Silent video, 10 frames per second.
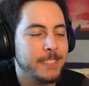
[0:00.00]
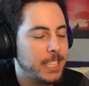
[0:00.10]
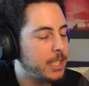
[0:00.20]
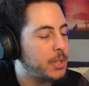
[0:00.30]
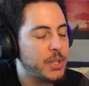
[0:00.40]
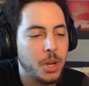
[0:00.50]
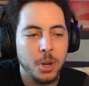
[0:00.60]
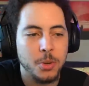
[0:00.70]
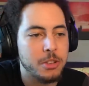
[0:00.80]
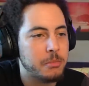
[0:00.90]
He's
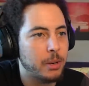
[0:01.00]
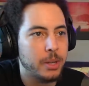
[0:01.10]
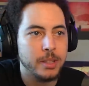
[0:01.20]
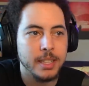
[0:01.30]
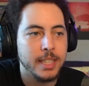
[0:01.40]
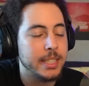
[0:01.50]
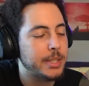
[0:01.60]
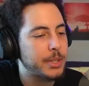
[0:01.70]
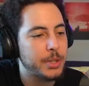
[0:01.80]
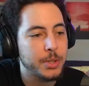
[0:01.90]
so smart. He is
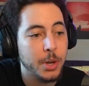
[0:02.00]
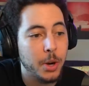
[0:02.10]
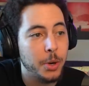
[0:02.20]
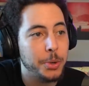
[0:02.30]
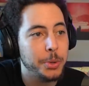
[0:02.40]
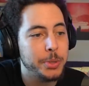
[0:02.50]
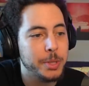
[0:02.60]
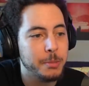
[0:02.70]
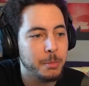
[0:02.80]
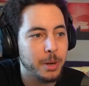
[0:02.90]
so
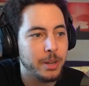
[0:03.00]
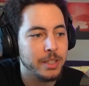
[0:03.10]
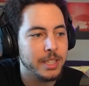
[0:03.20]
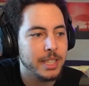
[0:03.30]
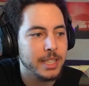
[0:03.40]
smart.